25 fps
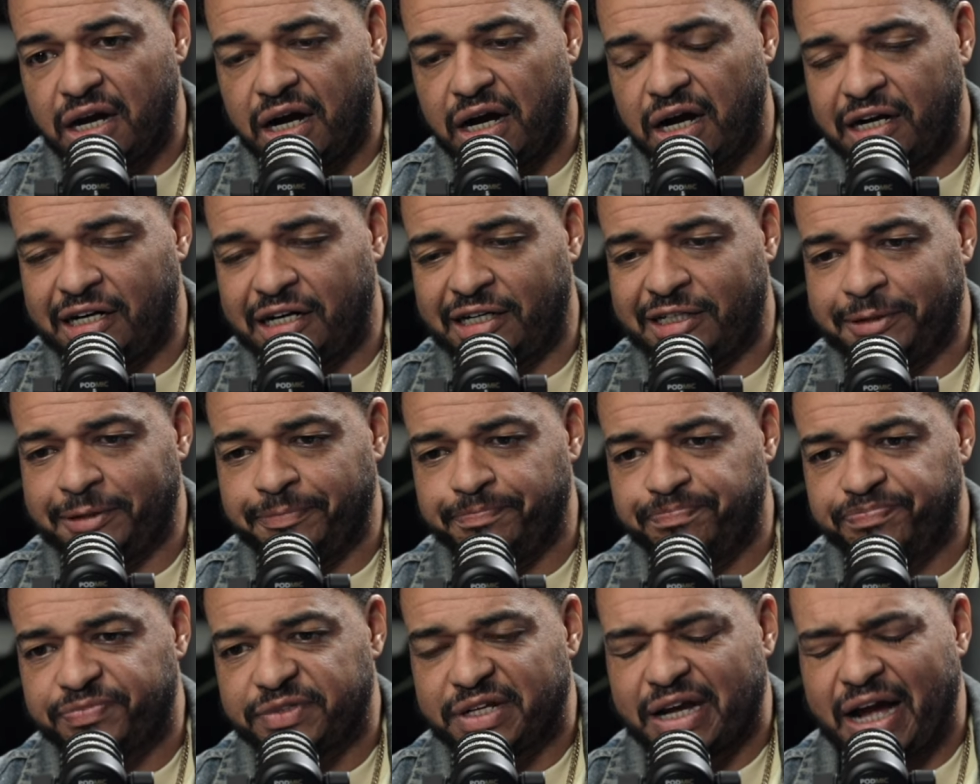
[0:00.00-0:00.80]
I
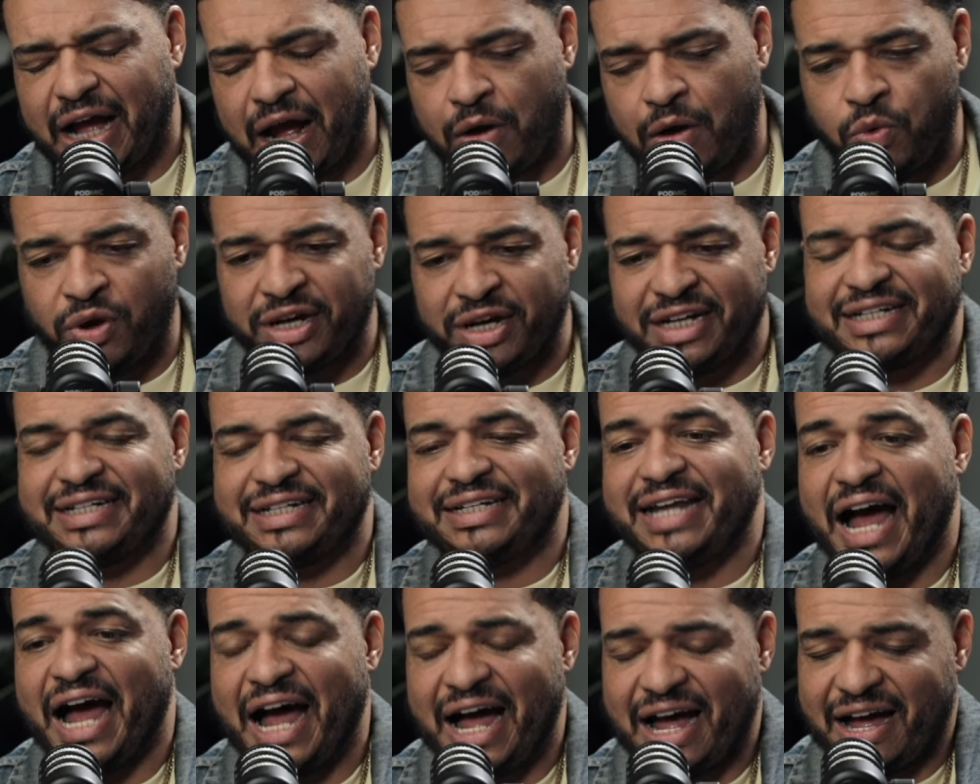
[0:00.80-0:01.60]
want to
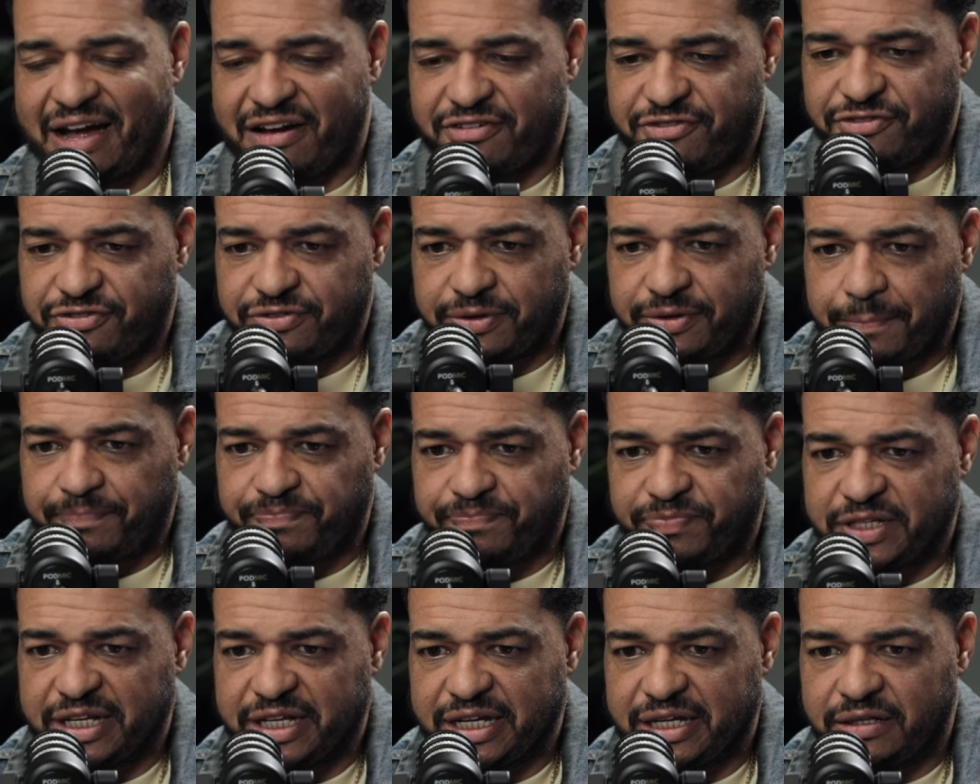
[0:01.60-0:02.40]
dive
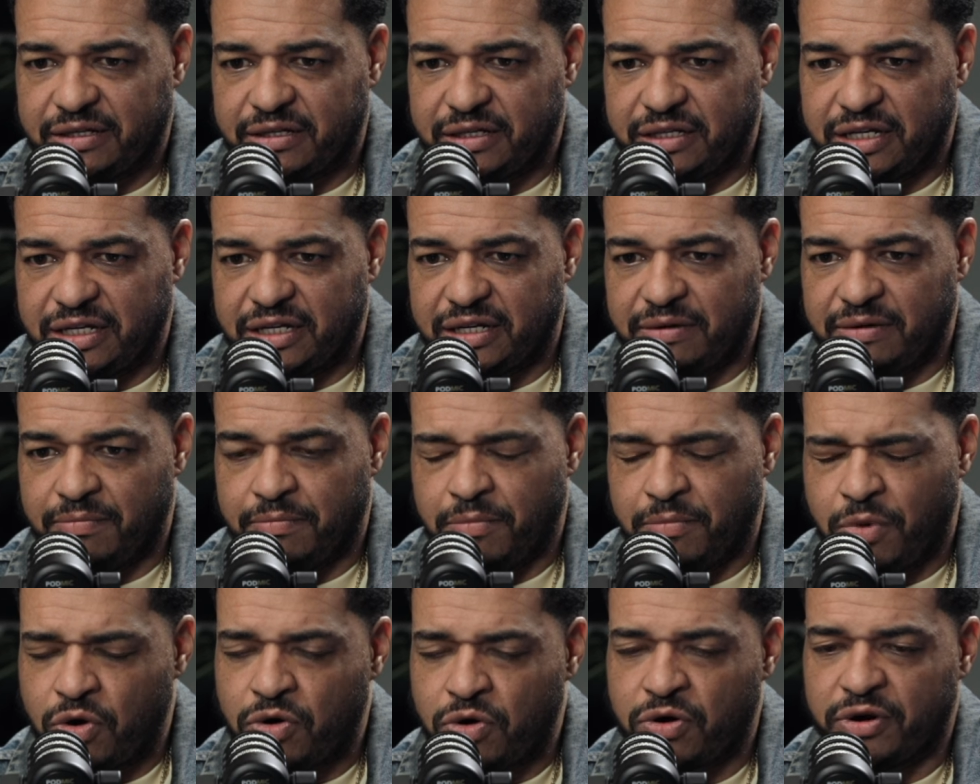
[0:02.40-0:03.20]

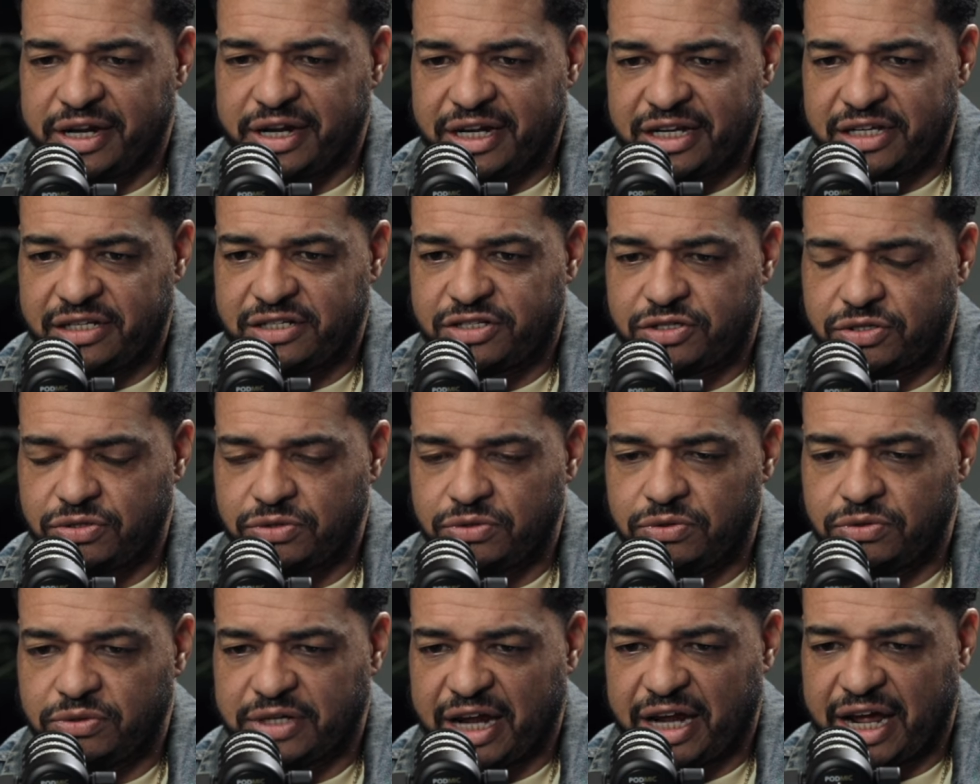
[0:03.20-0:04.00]
more
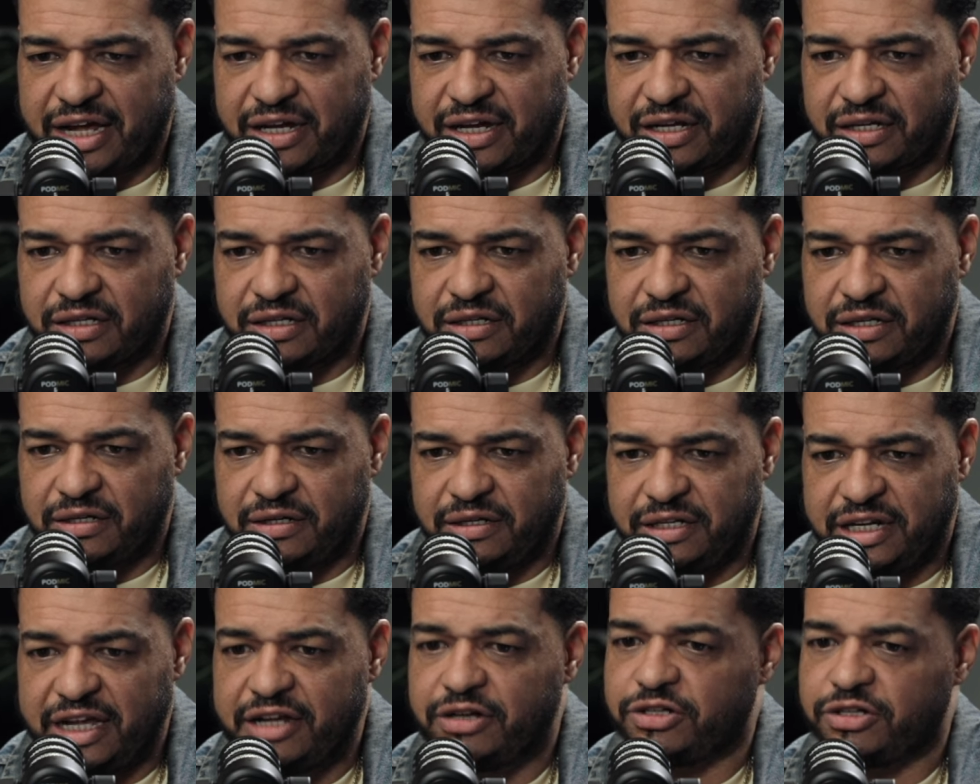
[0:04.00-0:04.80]
into, like,
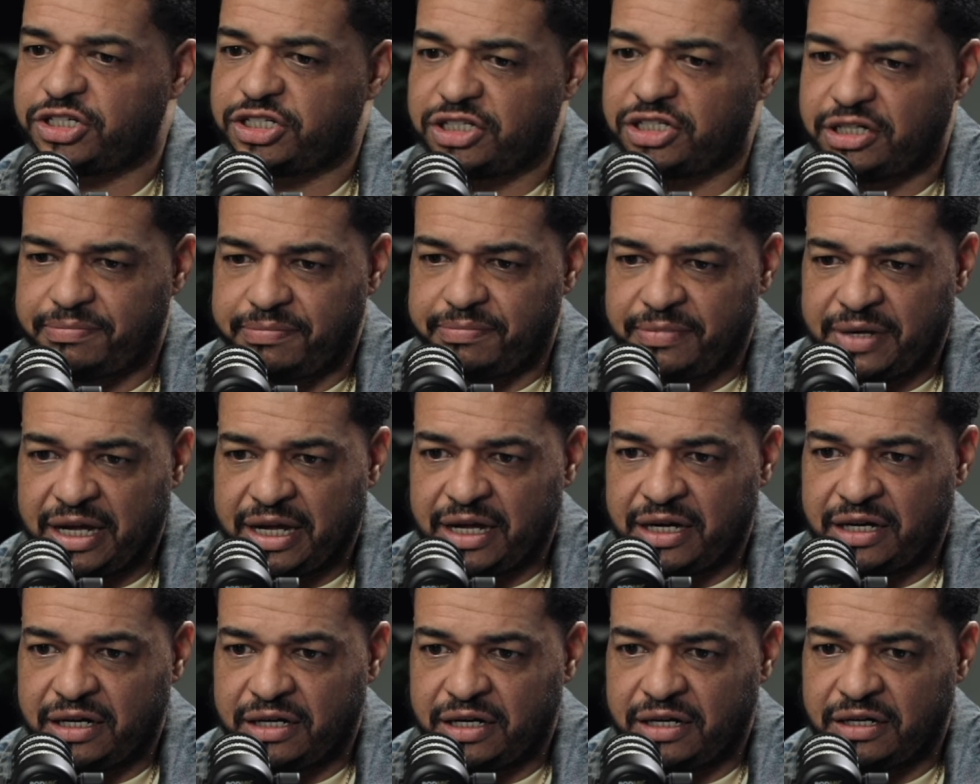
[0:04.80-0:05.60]
leadership,
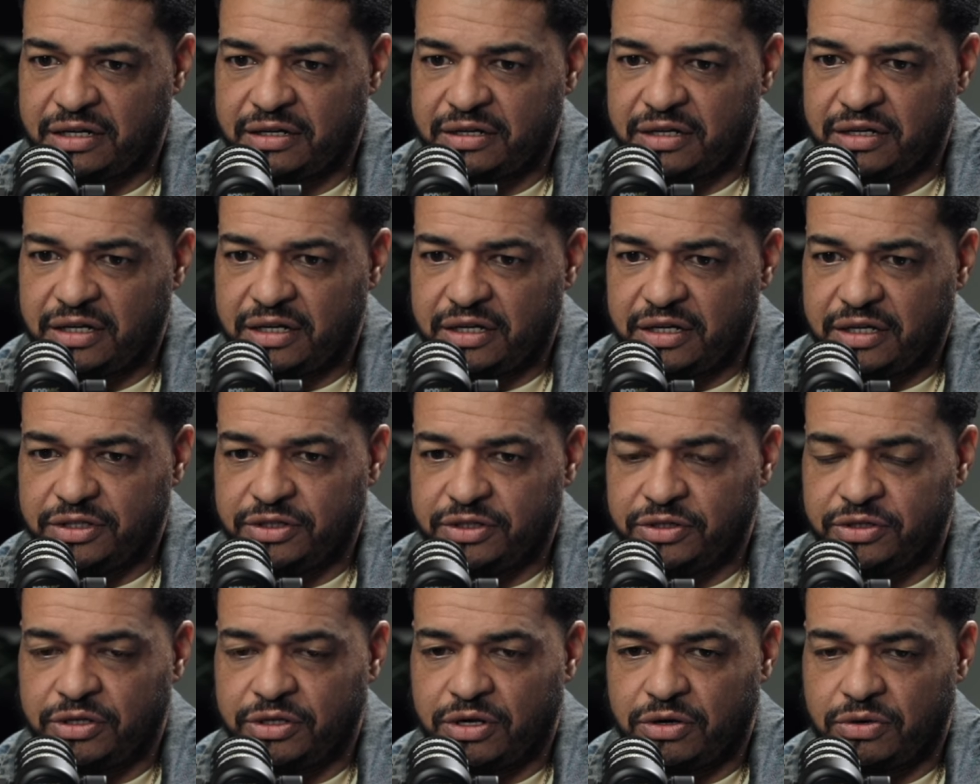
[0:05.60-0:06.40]
man. And,
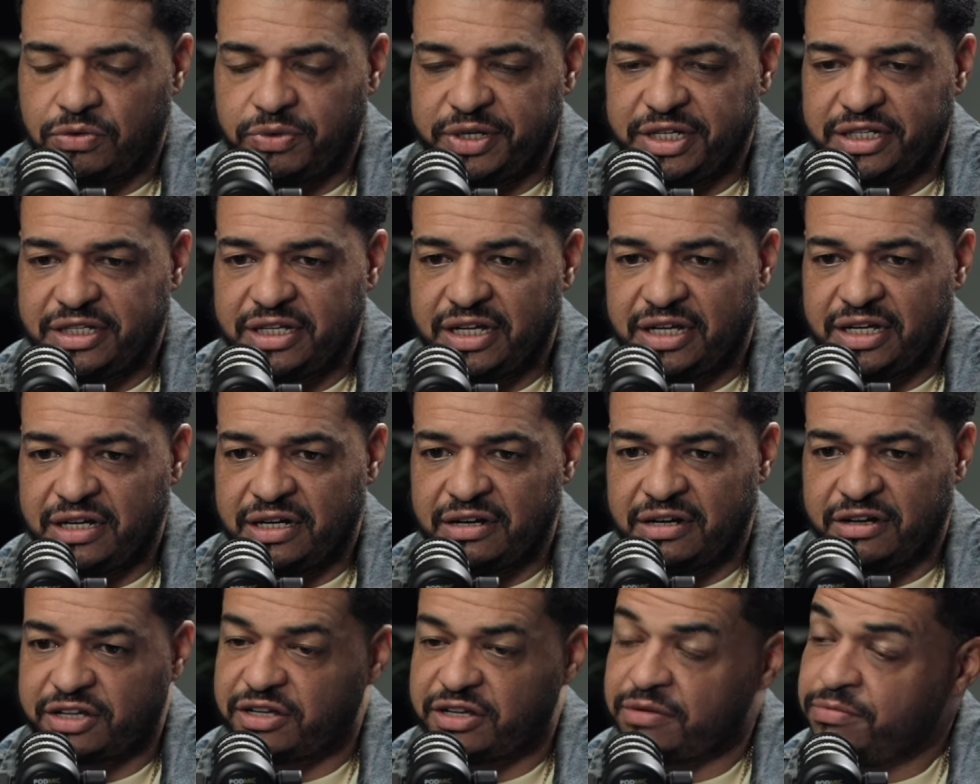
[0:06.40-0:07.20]
you know, we did
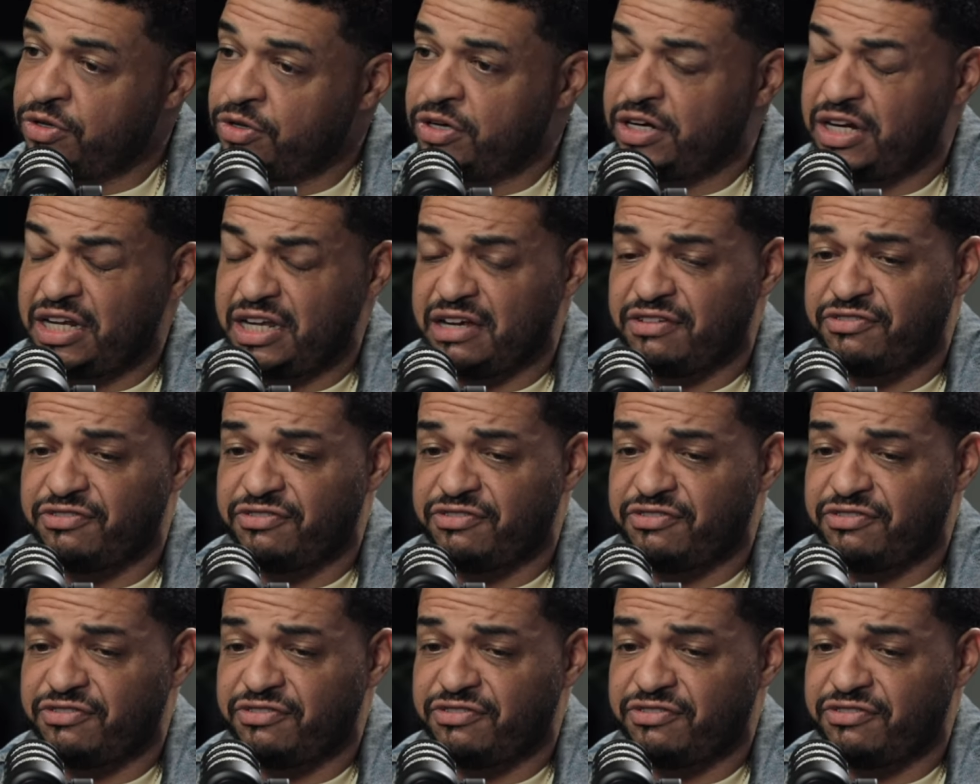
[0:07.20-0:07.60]
a community